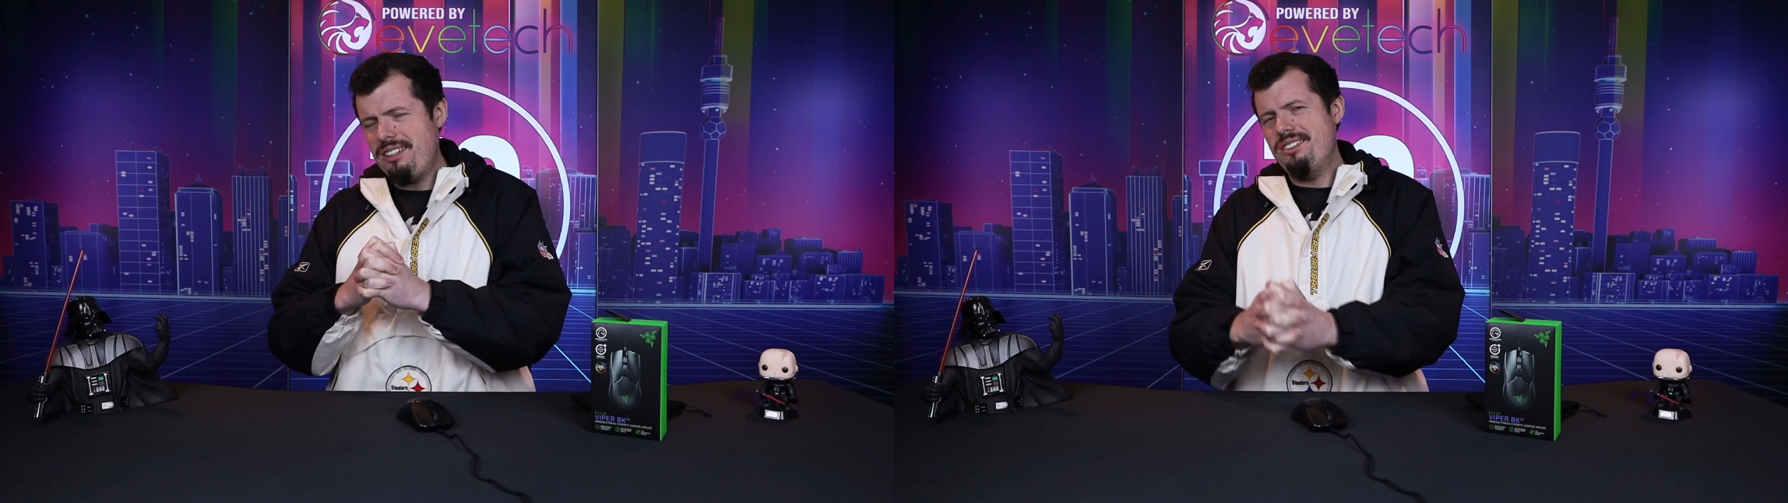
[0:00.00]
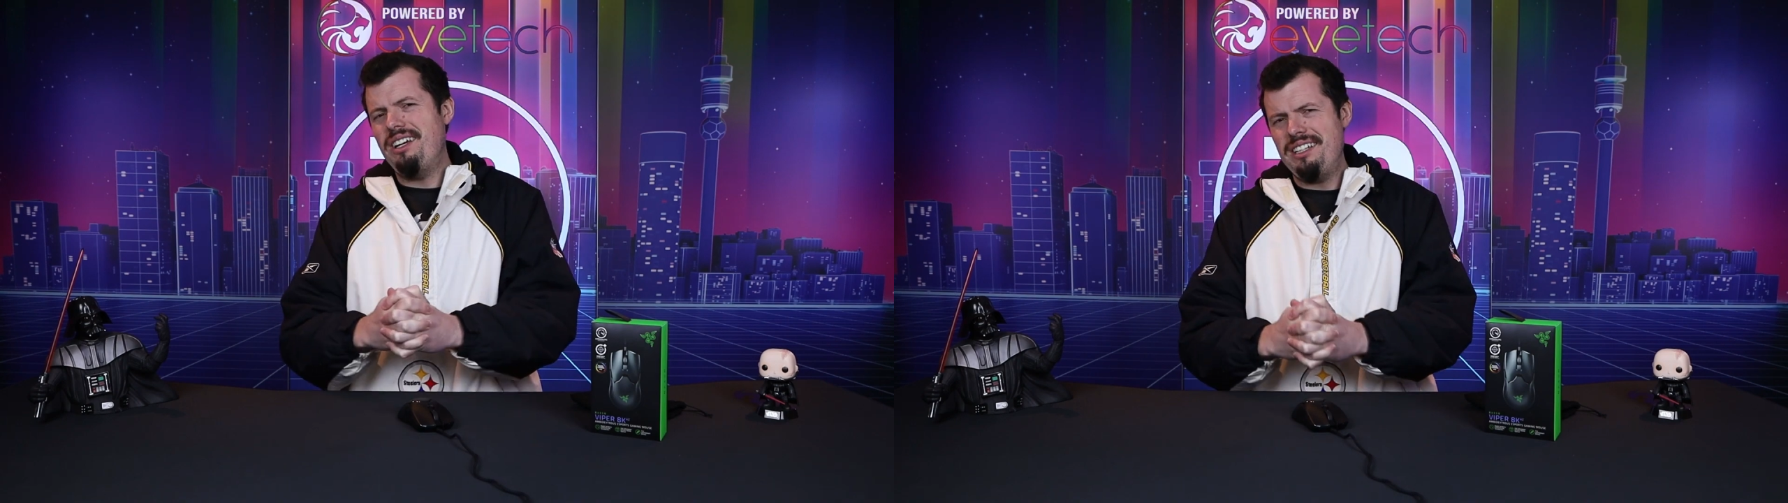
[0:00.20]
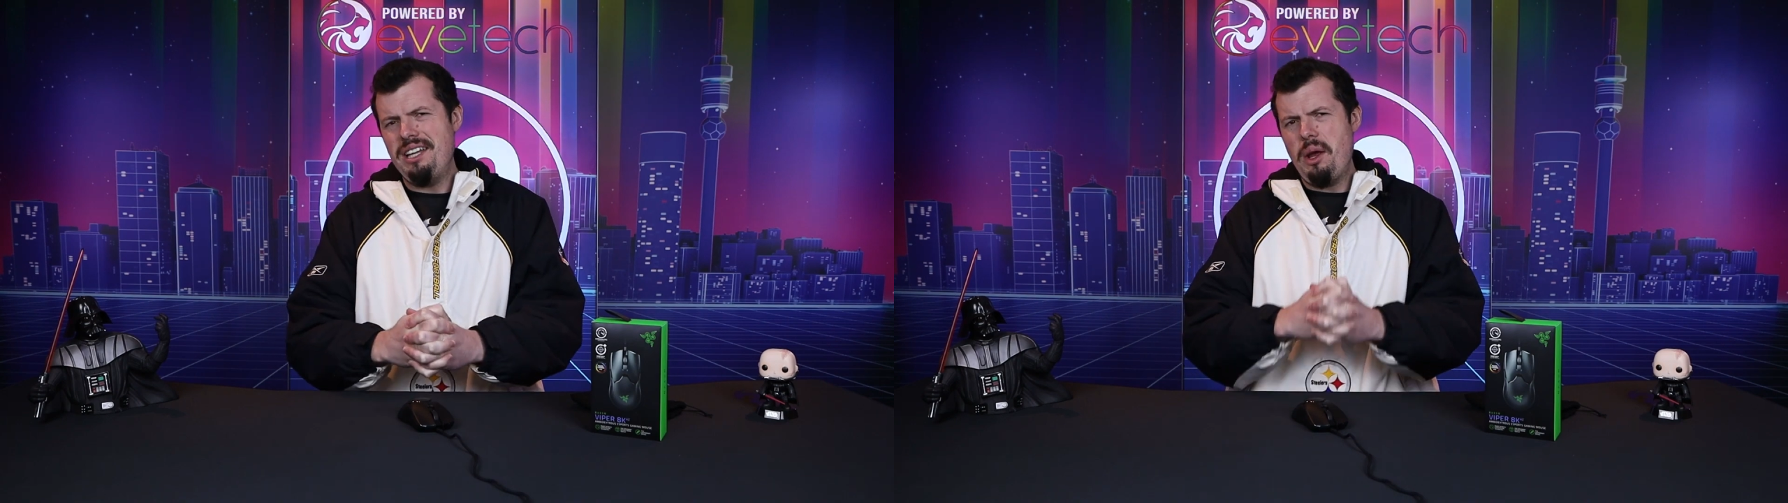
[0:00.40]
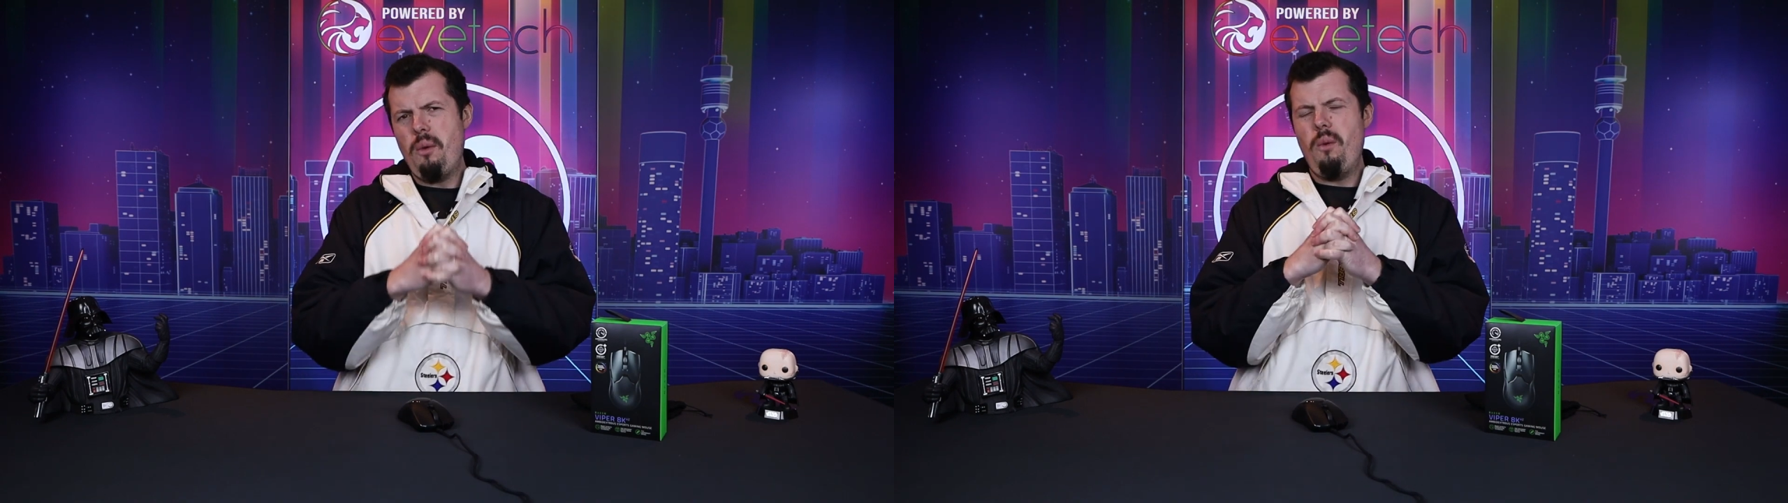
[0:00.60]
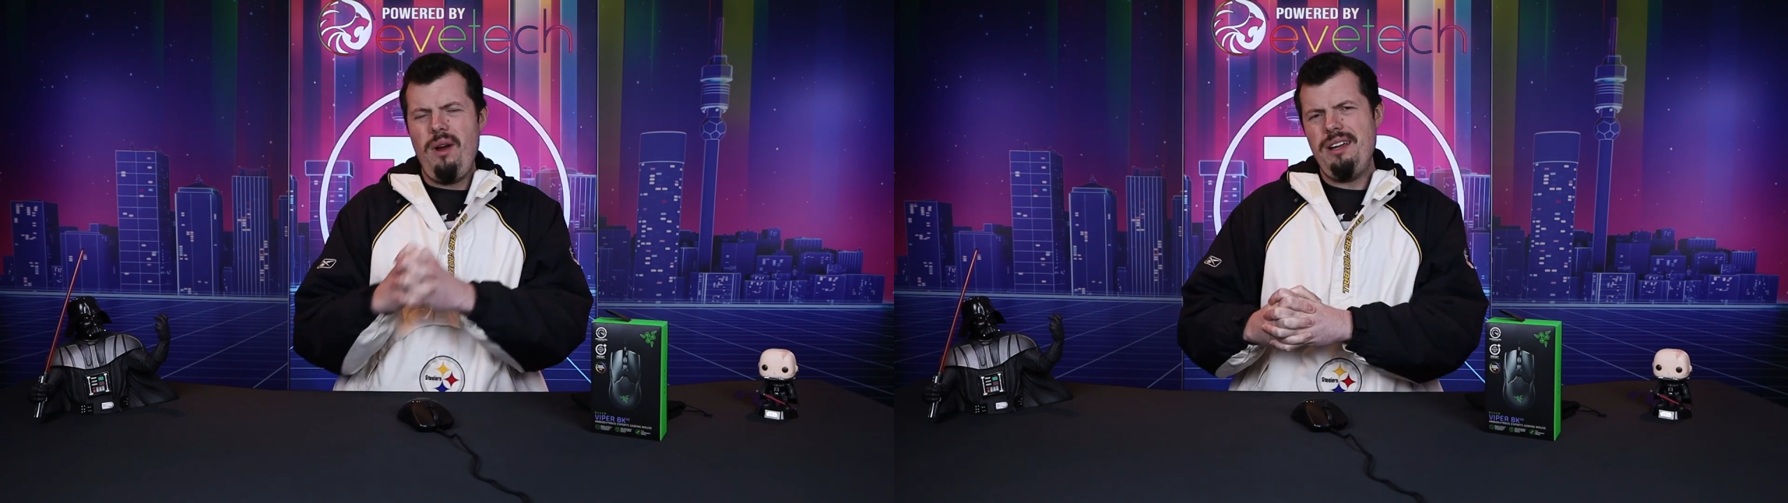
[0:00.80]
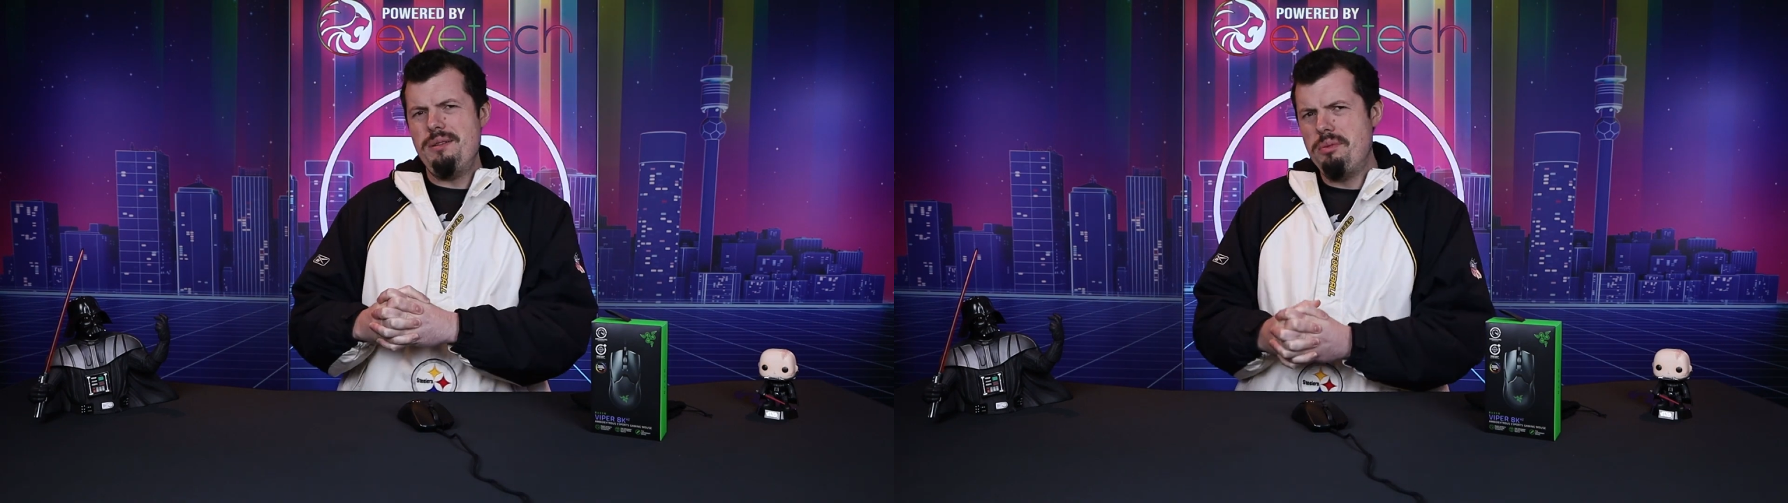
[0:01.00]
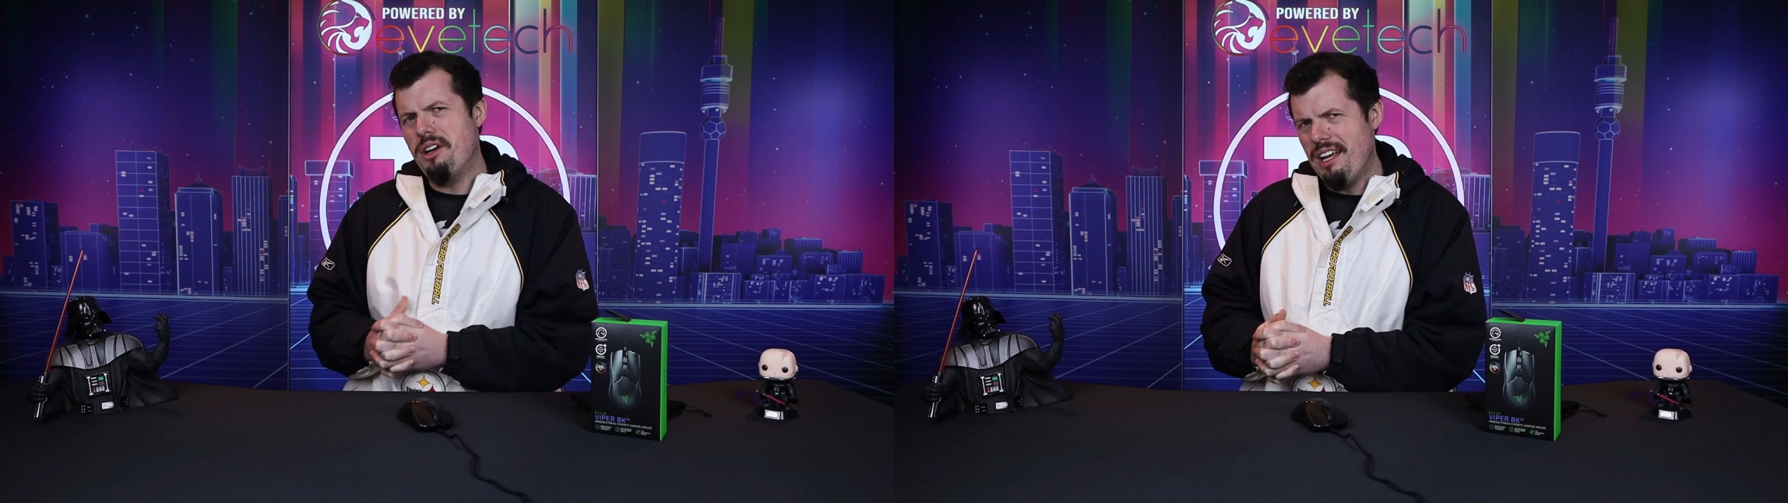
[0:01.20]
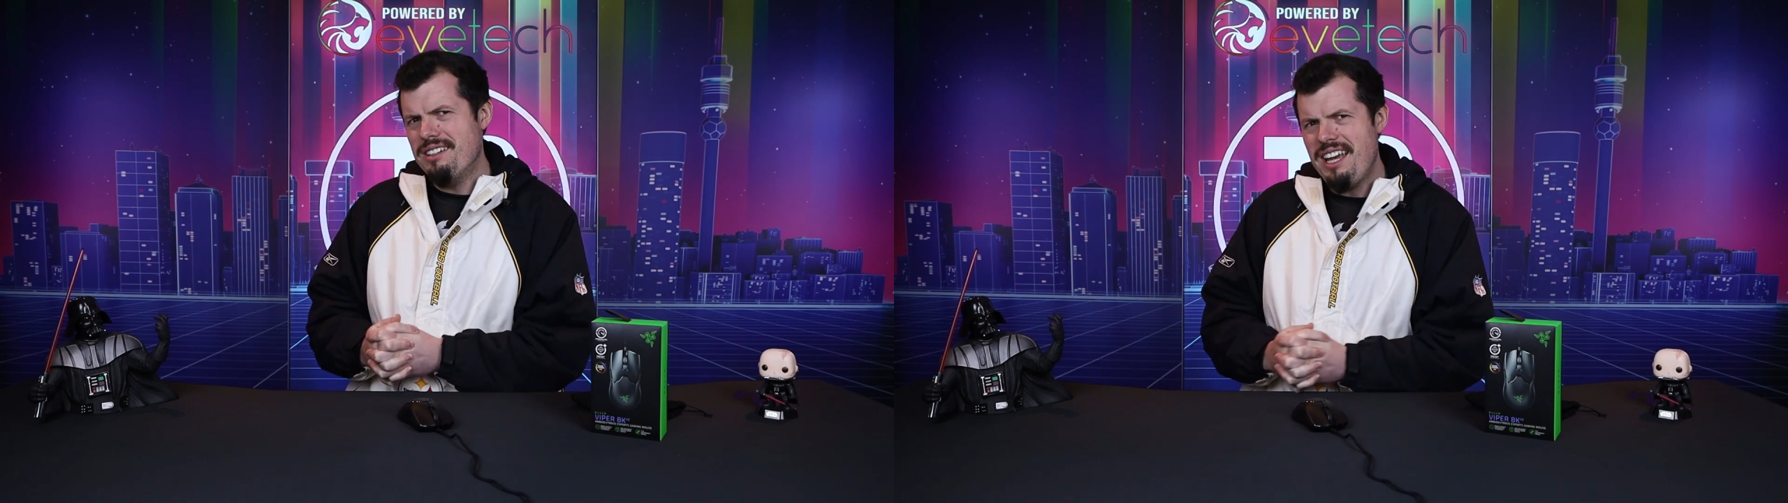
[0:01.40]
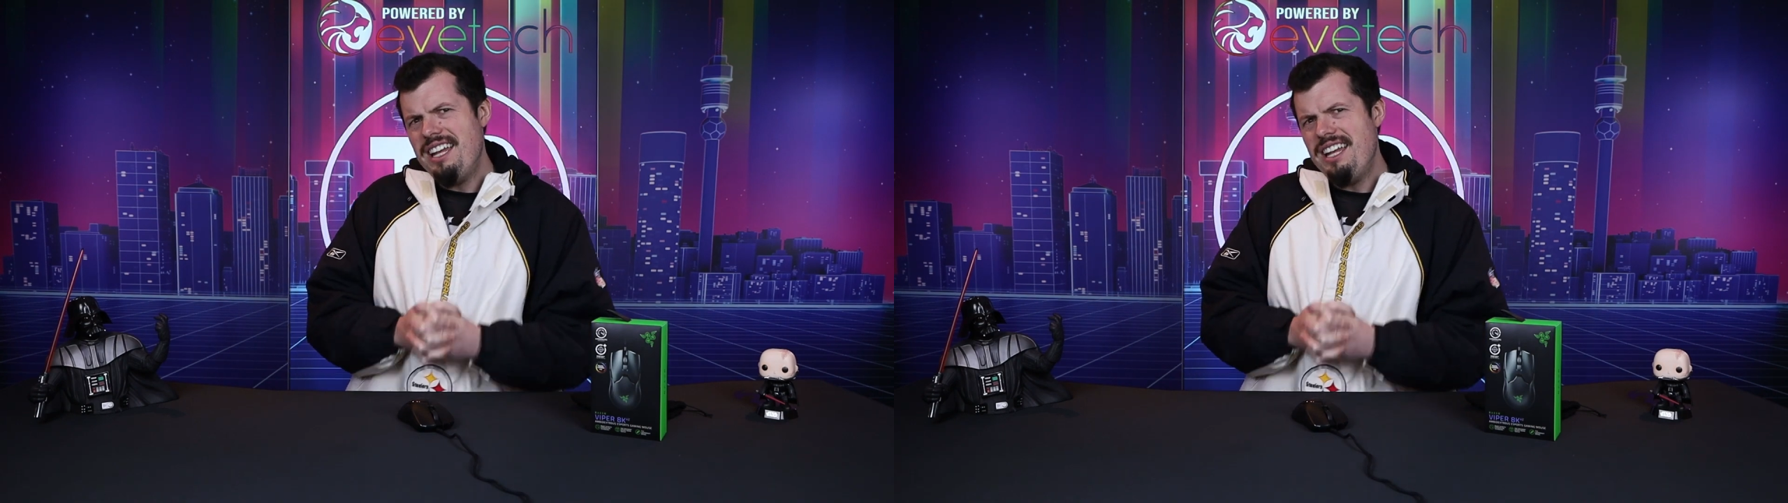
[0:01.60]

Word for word: exciting wired products.